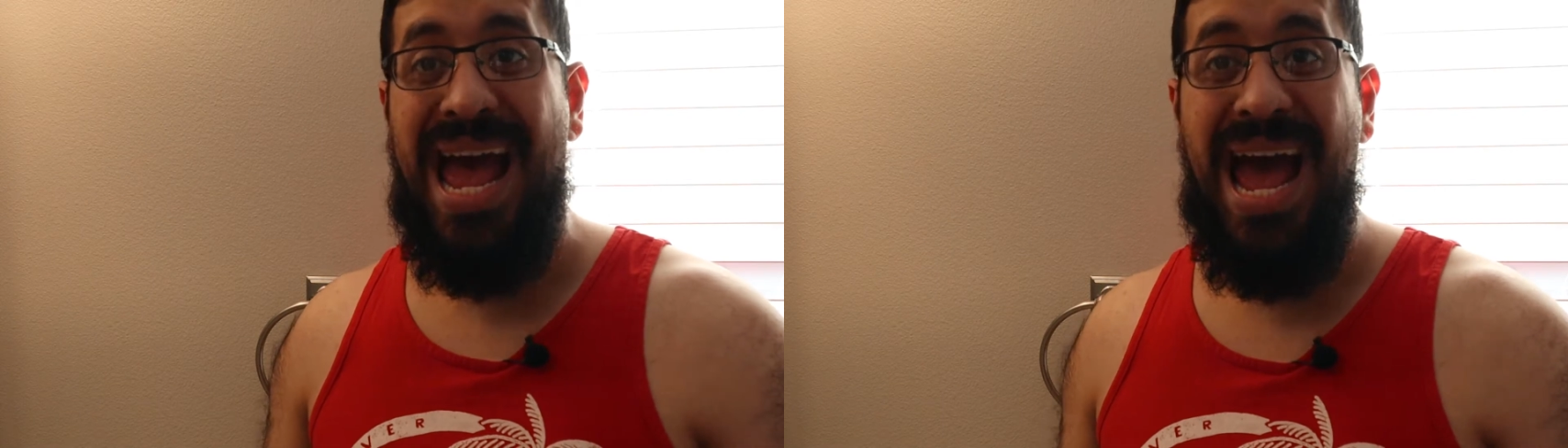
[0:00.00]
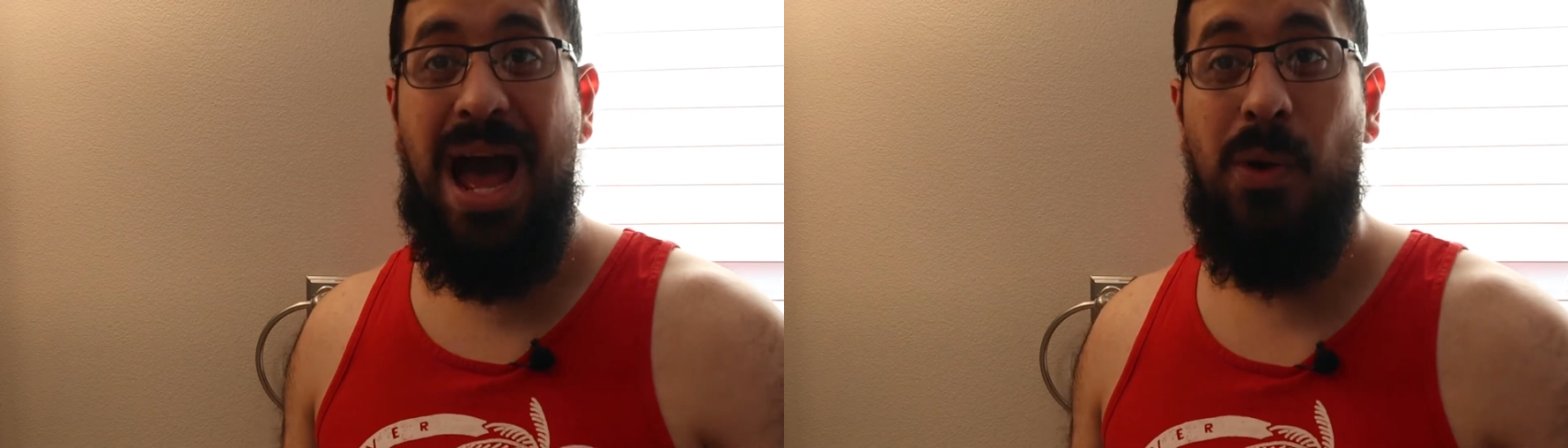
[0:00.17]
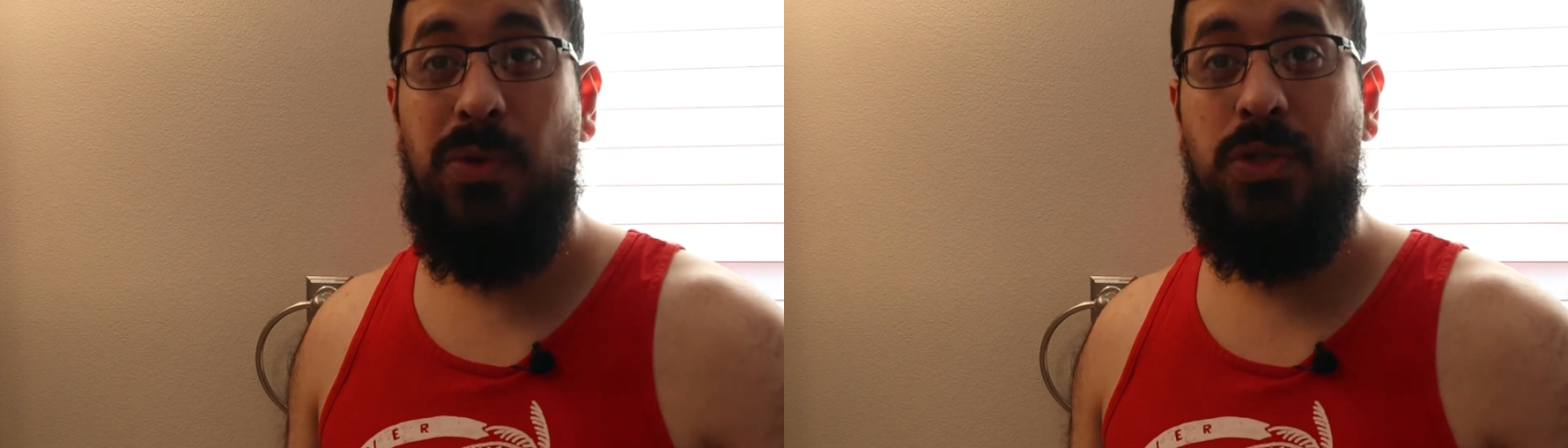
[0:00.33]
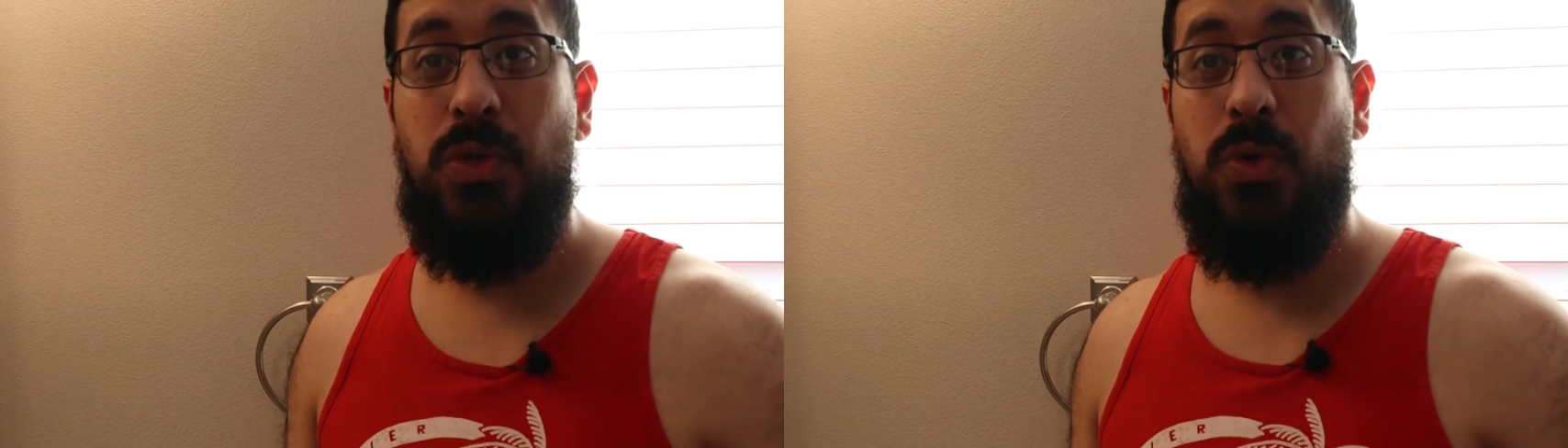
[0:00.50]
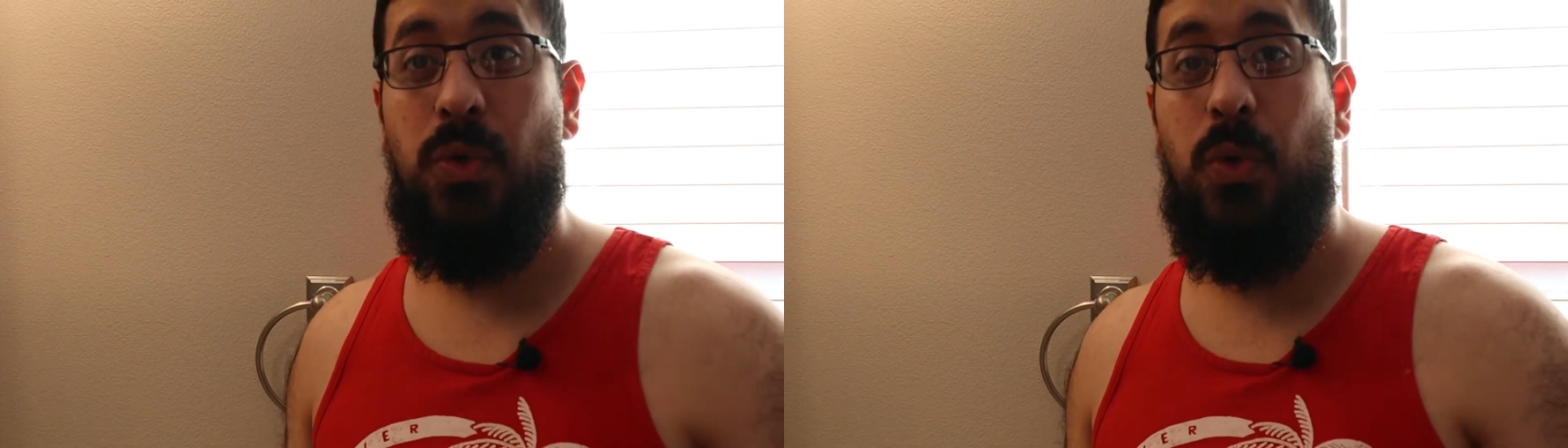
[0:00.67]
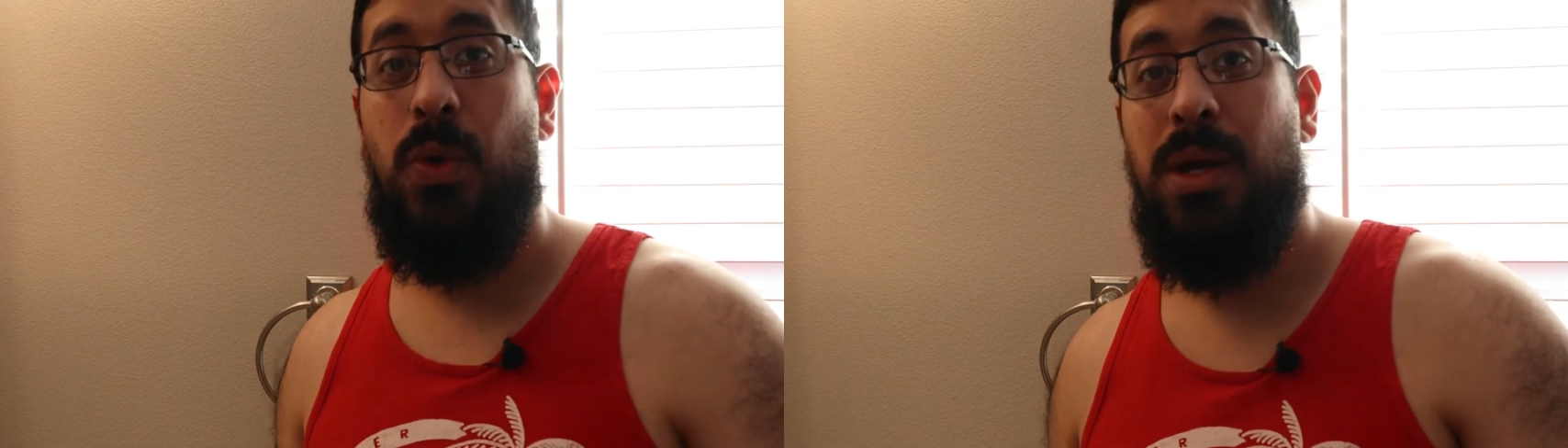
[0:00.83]
how
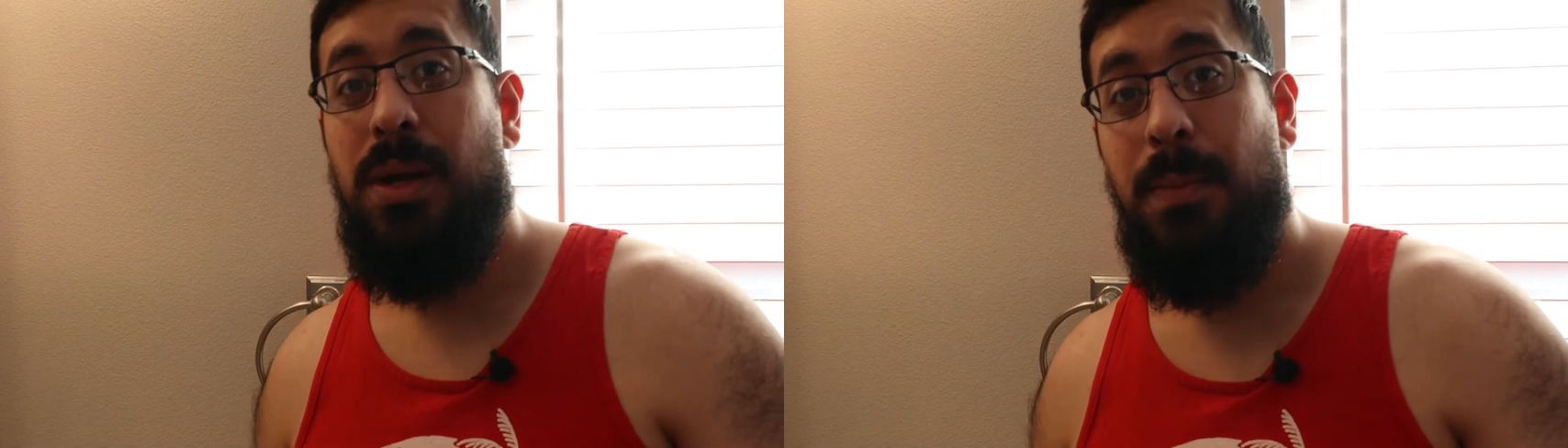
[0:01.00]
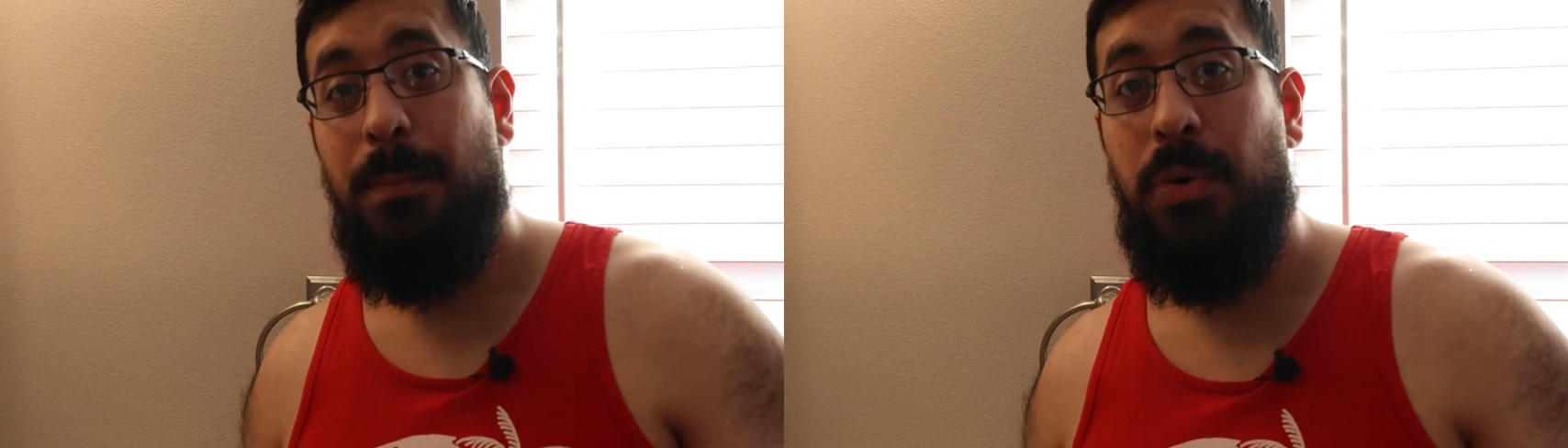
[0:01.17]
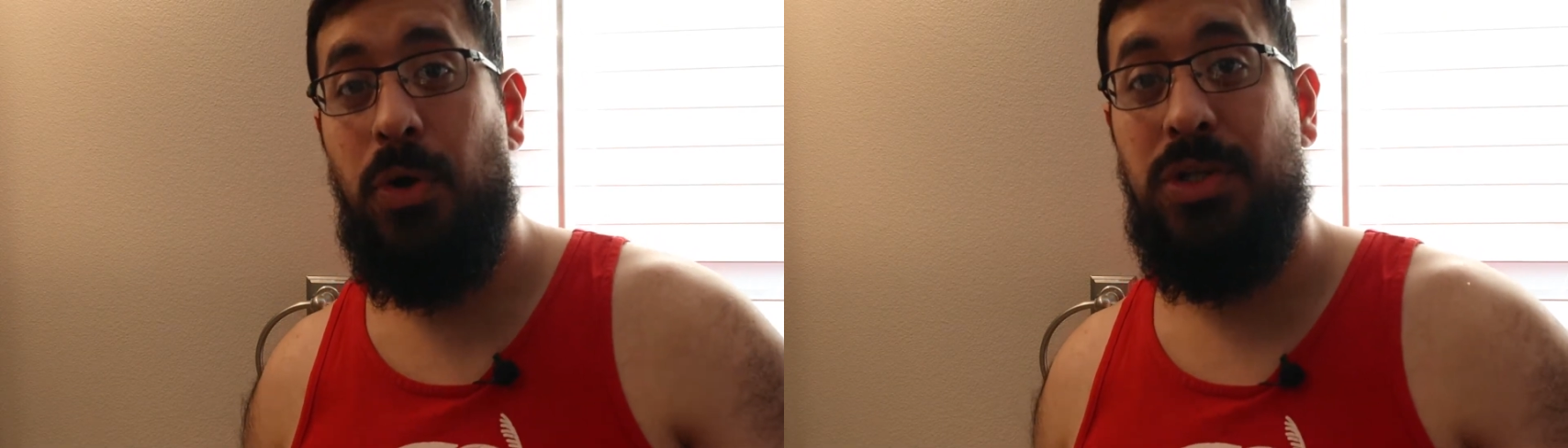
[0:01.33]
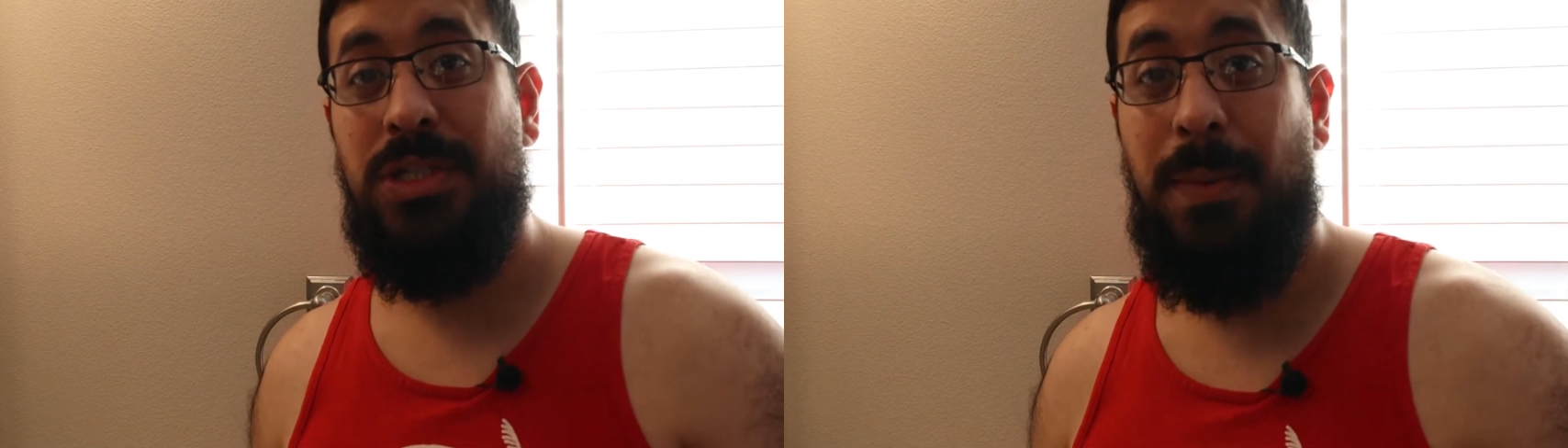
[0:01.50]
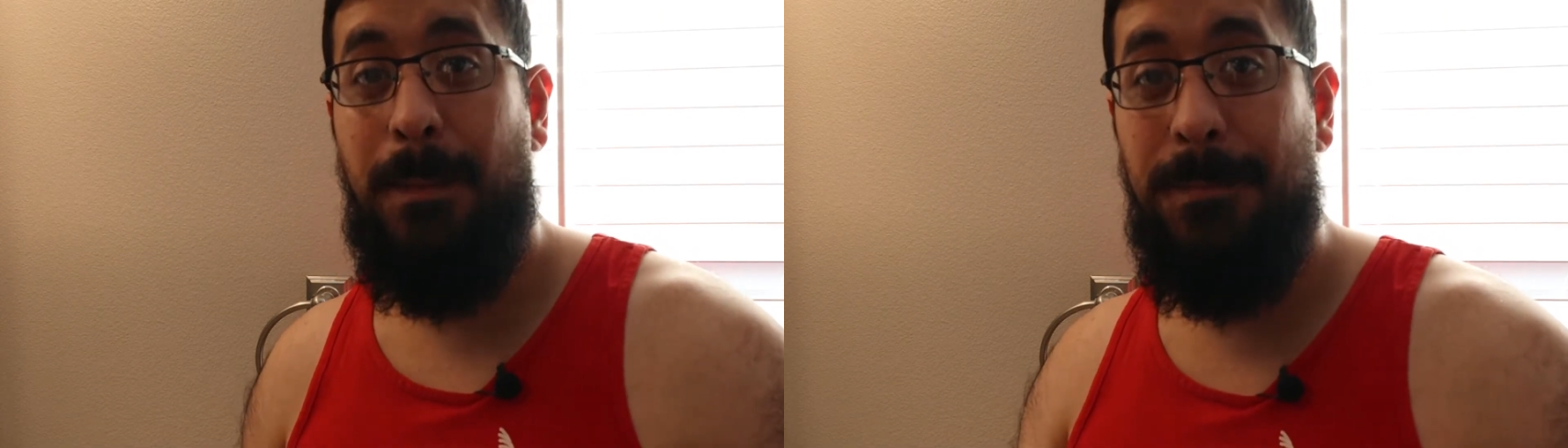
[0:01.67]
to put